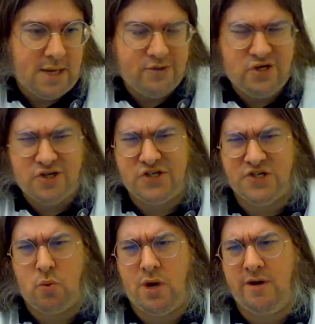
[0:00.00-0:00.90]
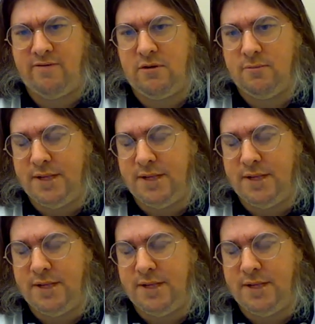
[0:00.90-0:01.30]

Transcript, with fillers: I'm sure it's just wonderful,